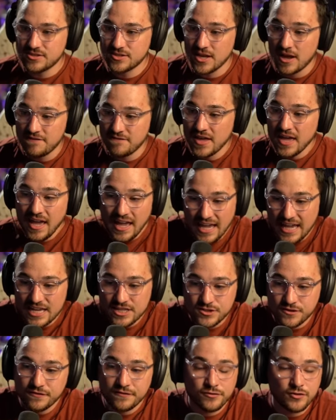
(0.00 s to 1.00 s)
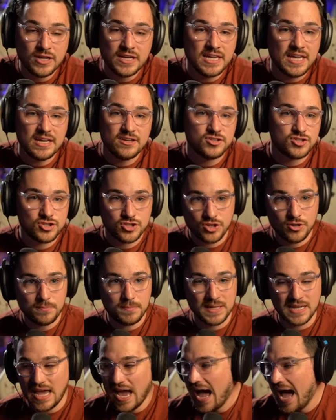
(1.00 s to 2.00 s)
stuff is freaking
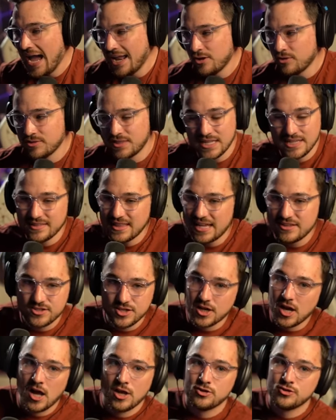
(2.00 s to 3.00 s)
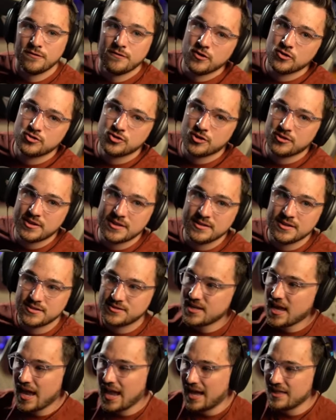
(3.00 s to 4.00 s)
stupid. I don't think that's a controversial thing to
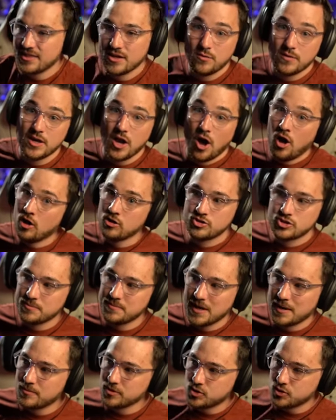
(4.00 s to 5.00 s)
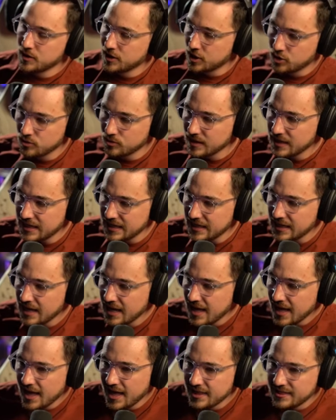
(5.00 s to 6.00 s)
say. I think we all should be able to agree
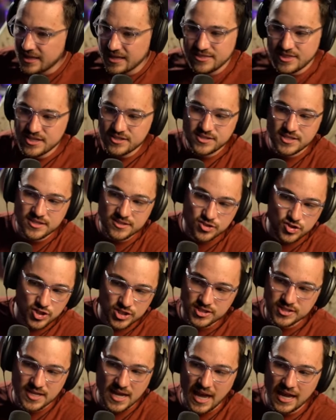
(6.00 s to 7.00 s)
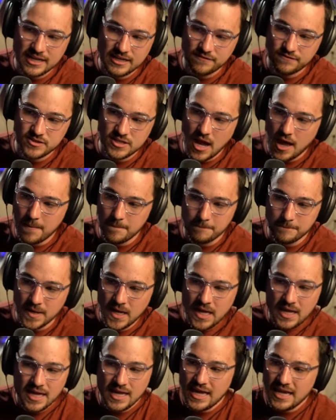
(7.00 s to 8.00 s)
that this is just kind of dumb.
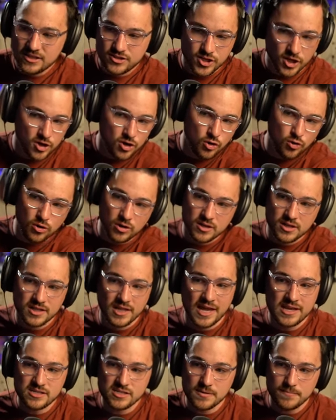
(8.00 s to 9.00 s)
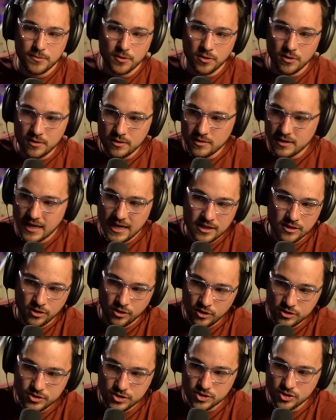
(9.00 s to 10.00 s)
It's a cool collectible, it
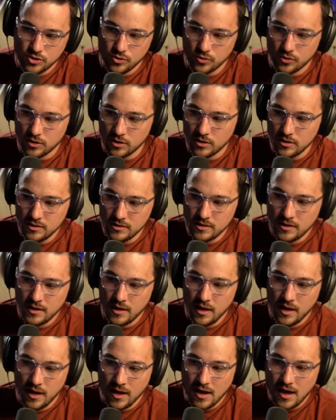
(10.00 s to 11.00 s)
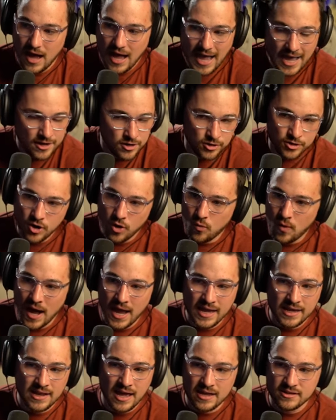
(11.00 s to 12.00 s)
looks cool. I don't know
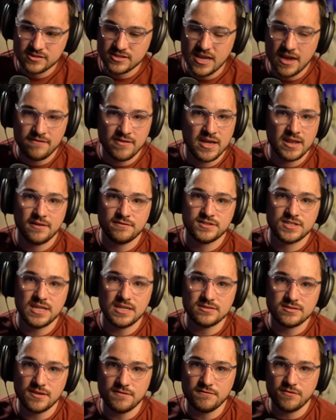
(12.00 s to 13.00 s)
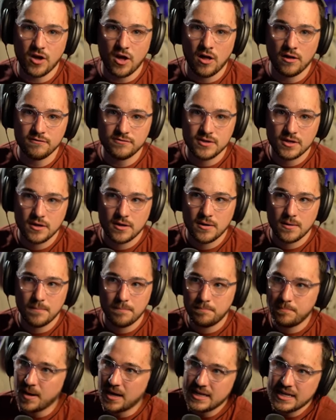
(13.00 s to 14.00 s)
why it has to have NFTs involved
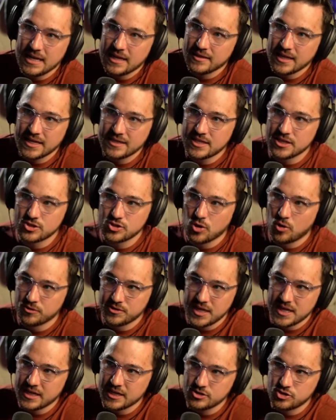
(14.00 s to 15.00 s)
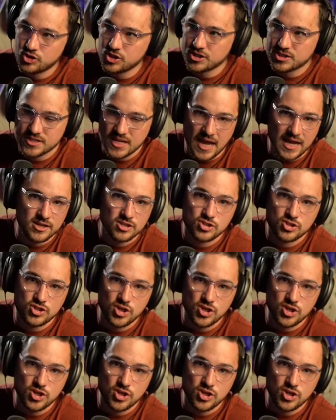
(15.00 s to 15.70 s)
but it, like this whole thing is just kind of